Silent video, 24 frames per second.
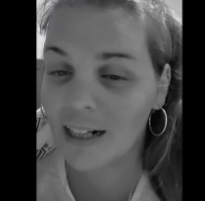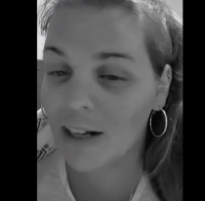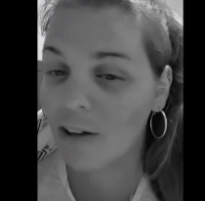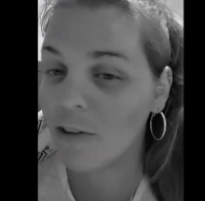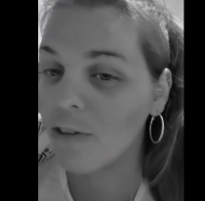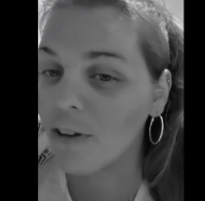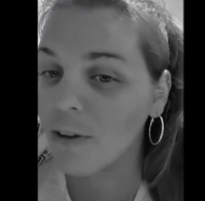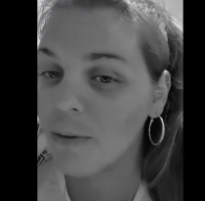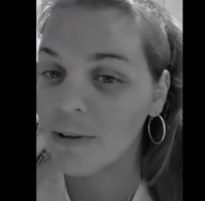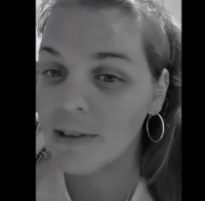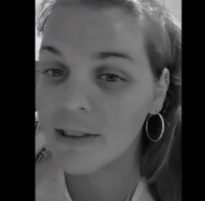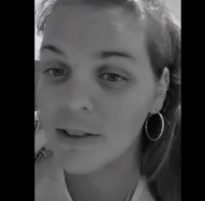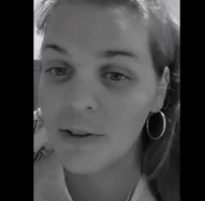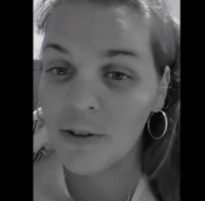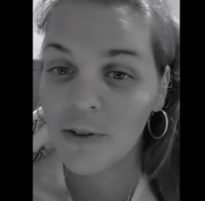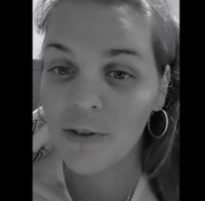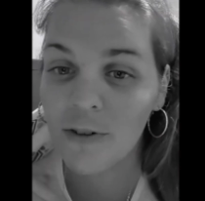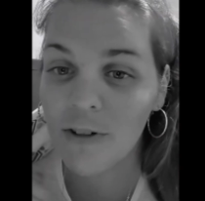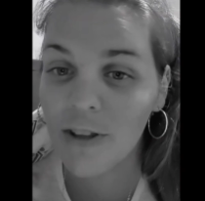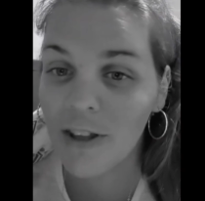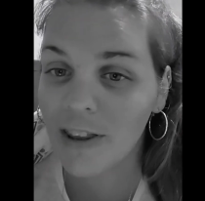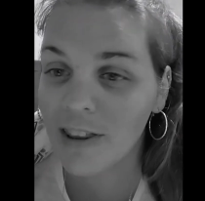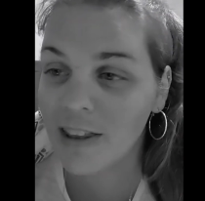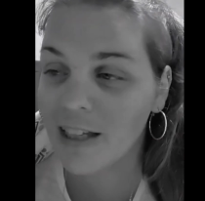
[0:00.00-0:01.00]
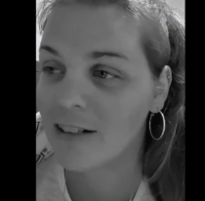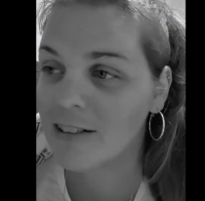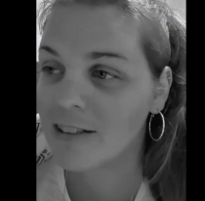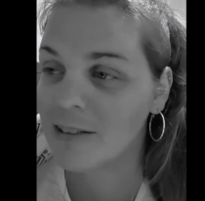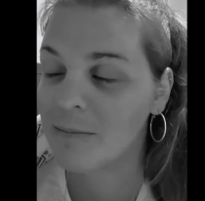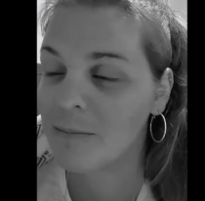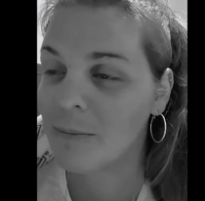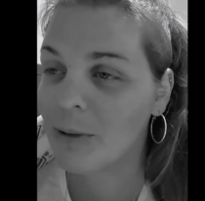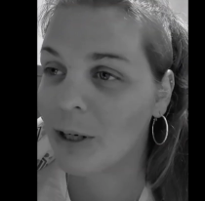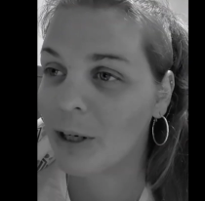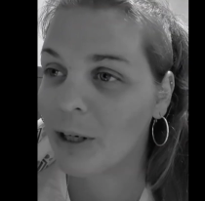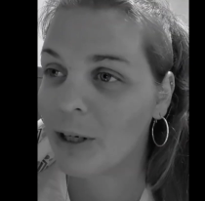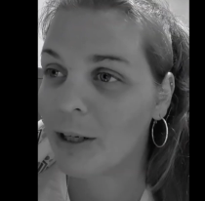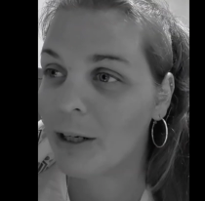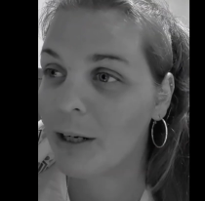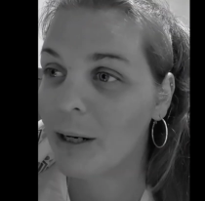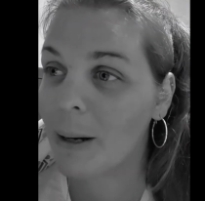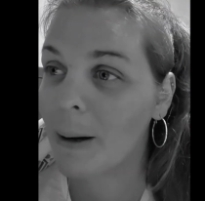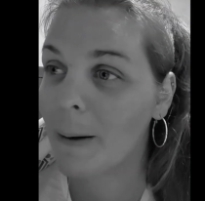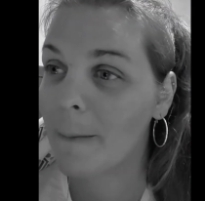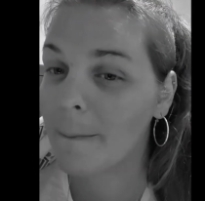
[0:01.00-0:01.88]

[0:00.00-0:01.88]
Not only was it over the thousand mark,